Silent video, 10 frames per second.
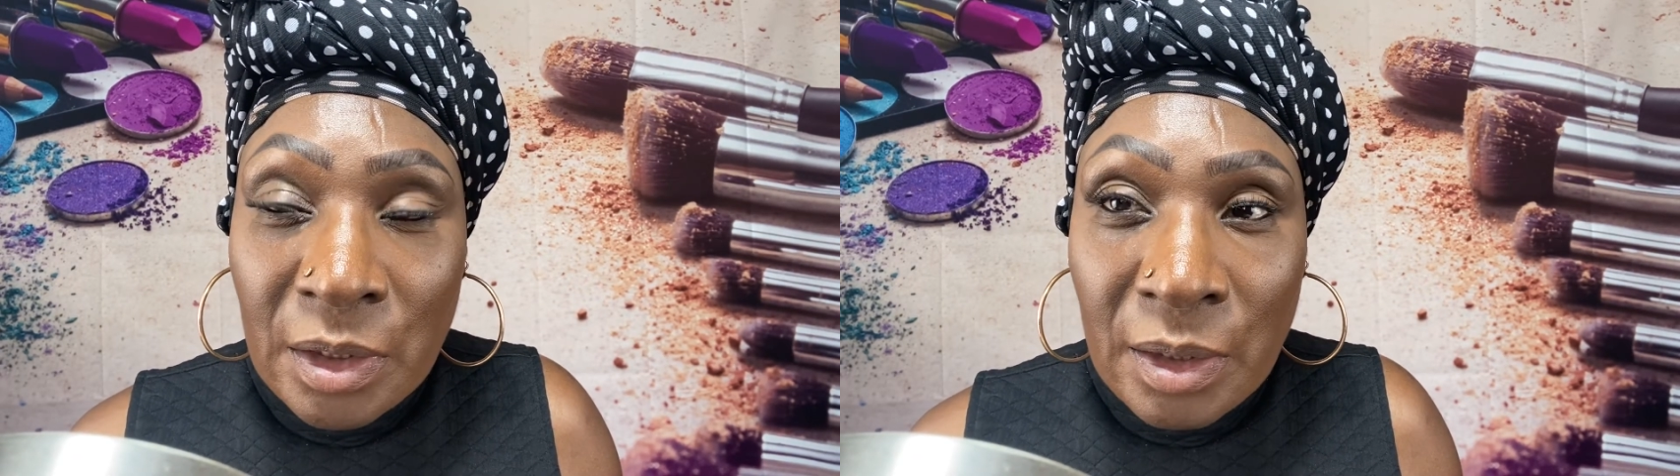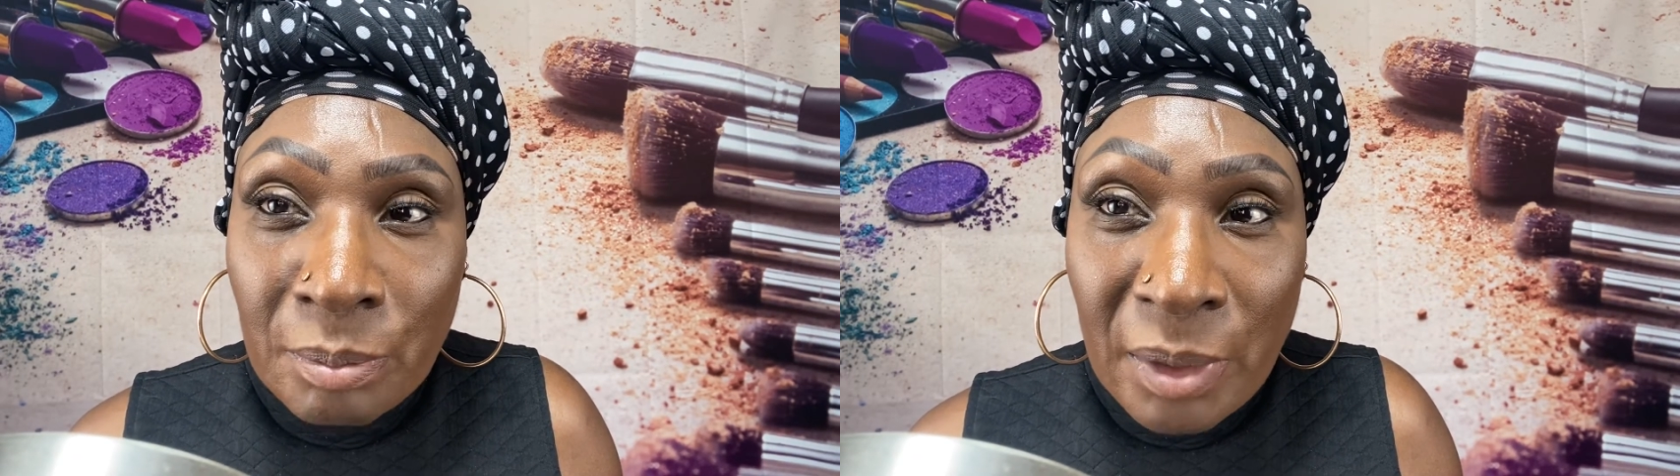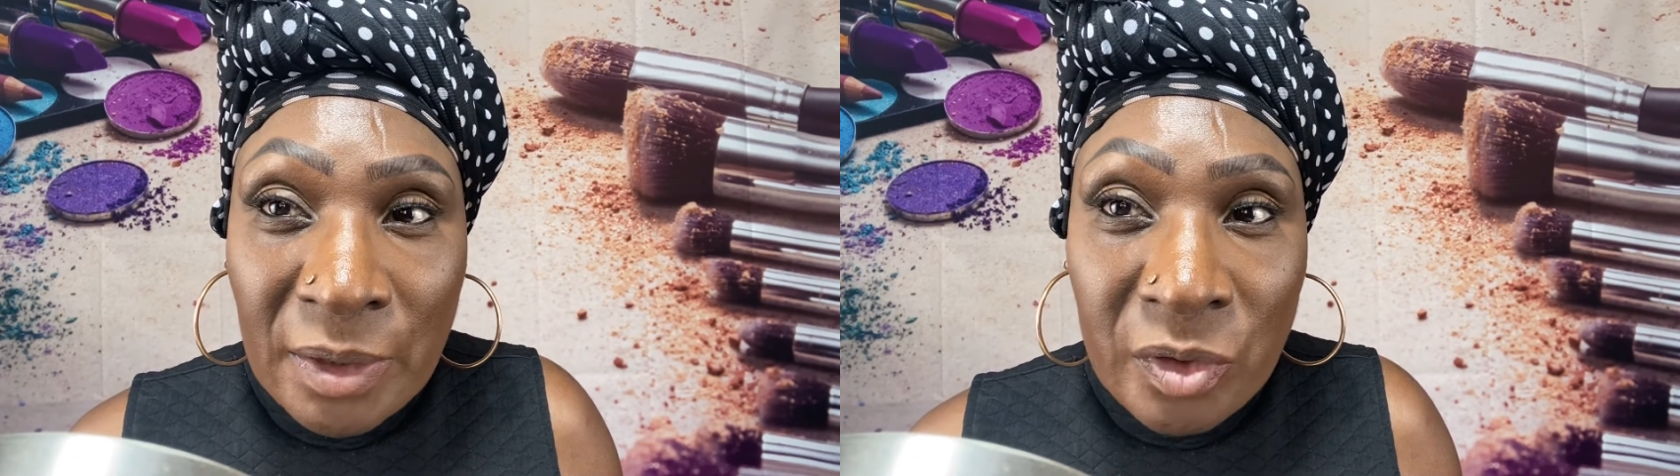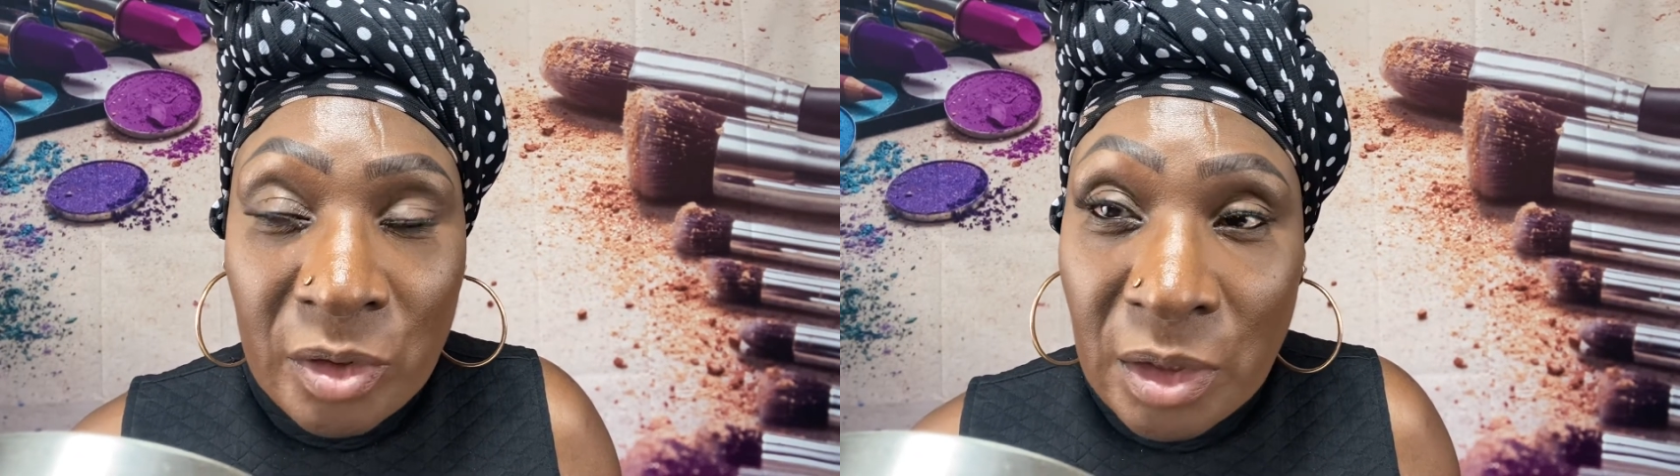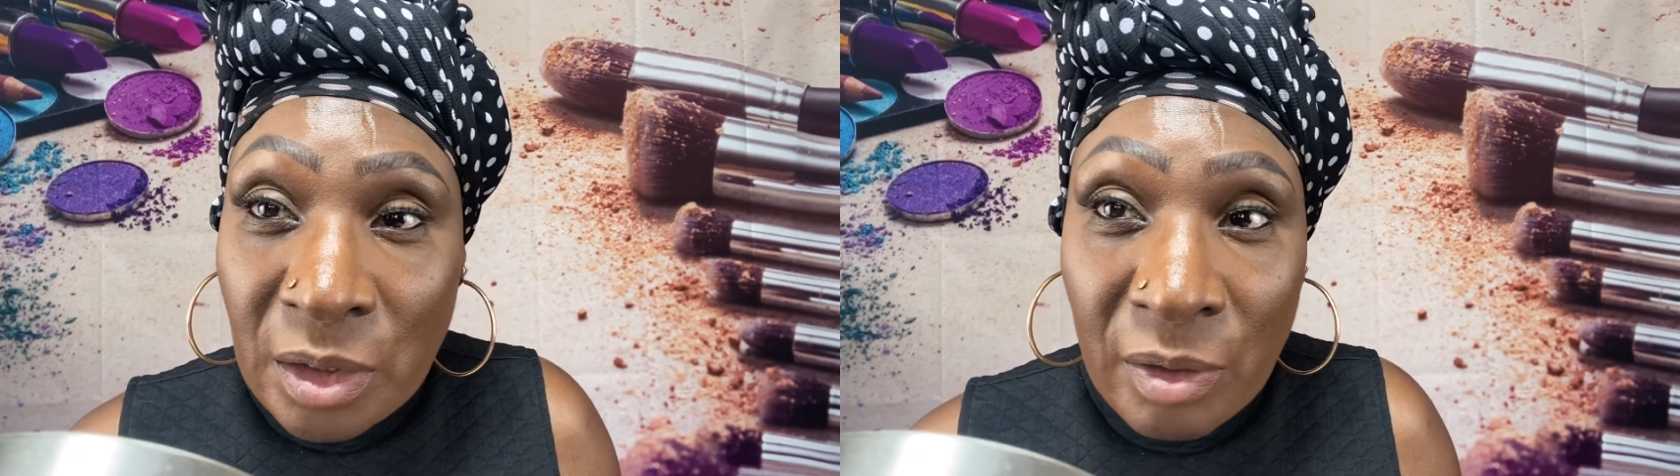And
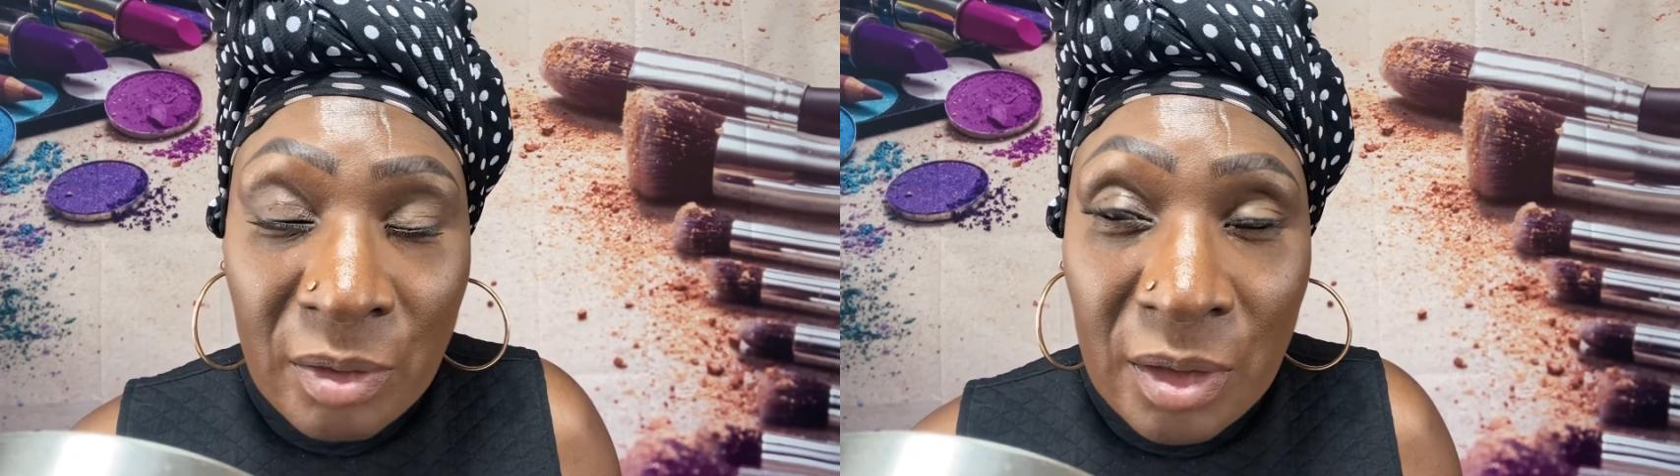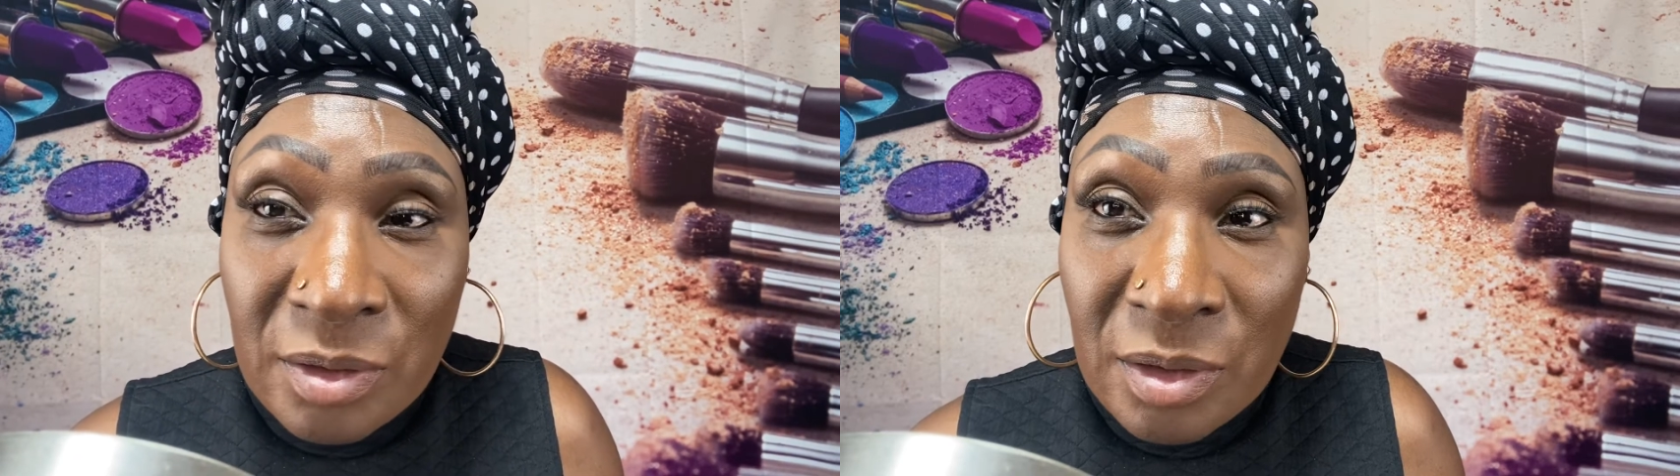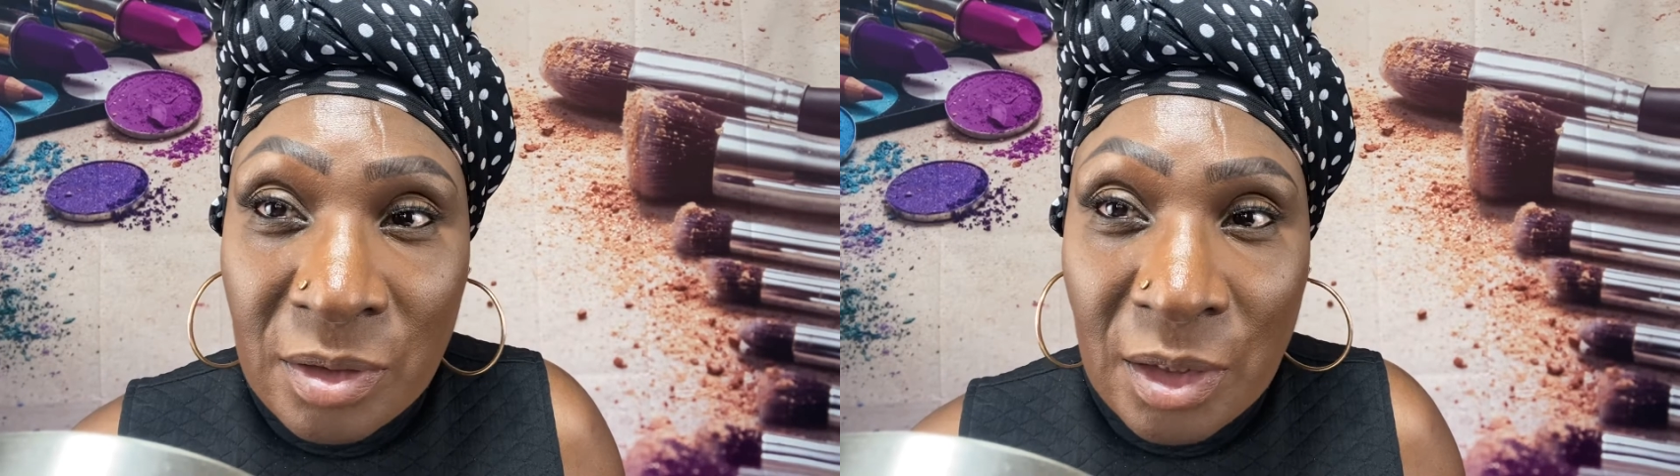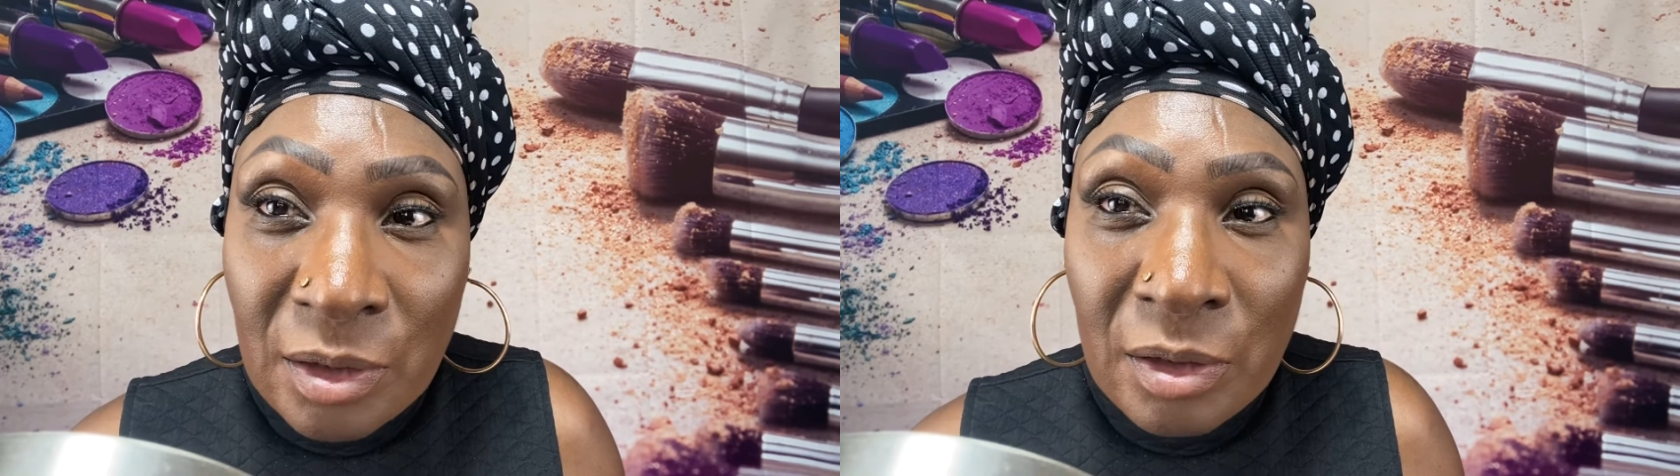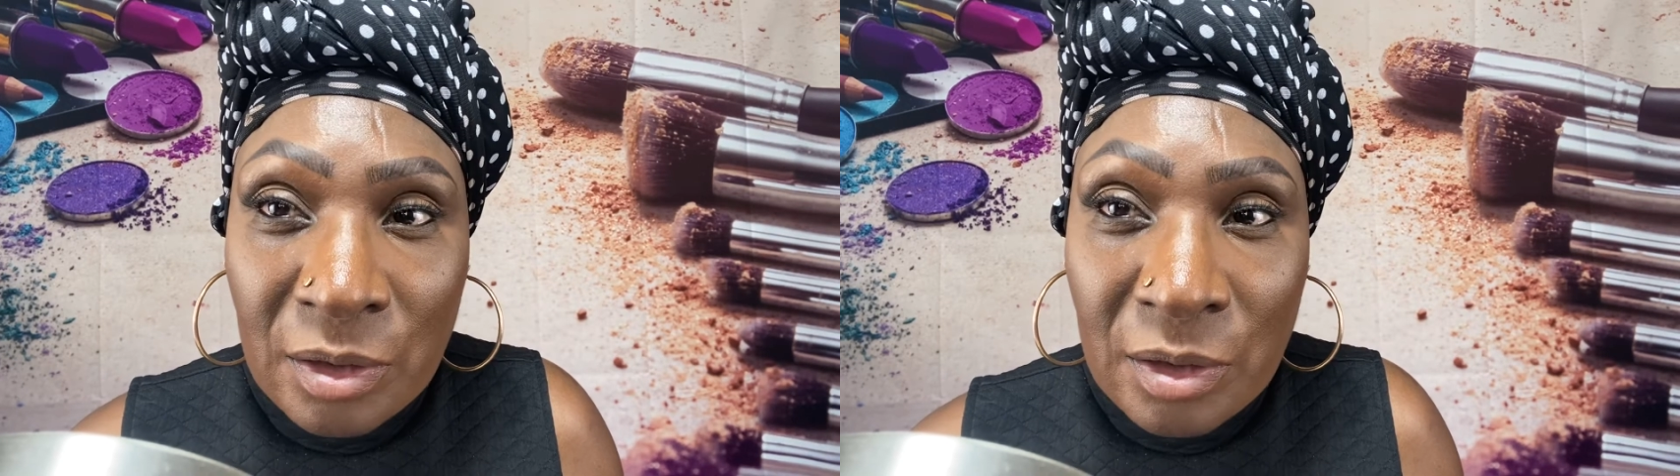basically, this is it.